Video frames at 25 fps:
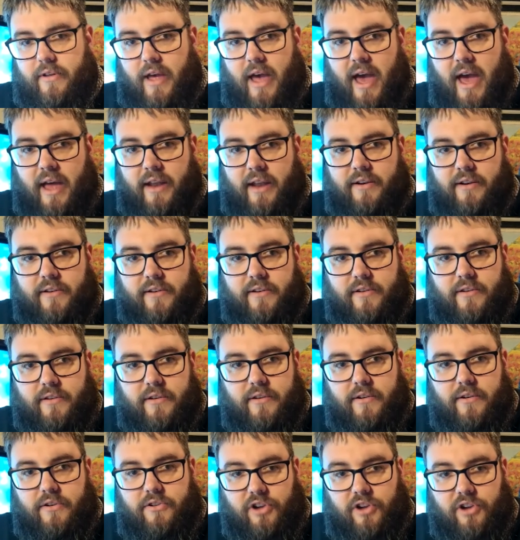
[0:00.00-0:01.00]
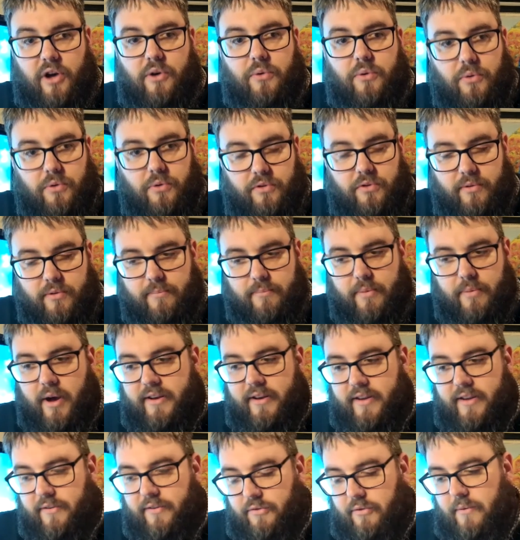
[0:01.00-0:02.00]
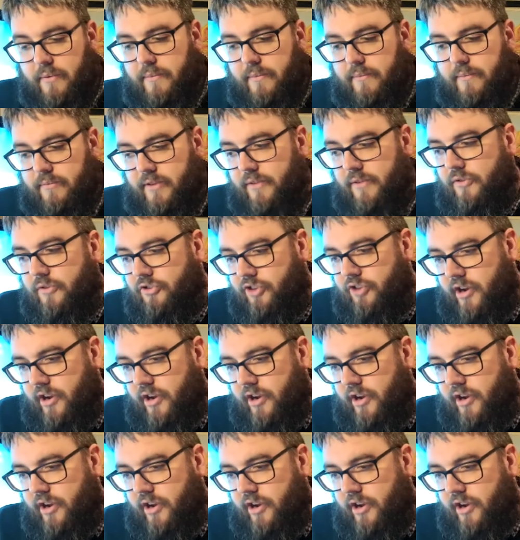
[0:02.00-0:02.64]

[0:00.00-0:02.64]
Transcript: and told by different different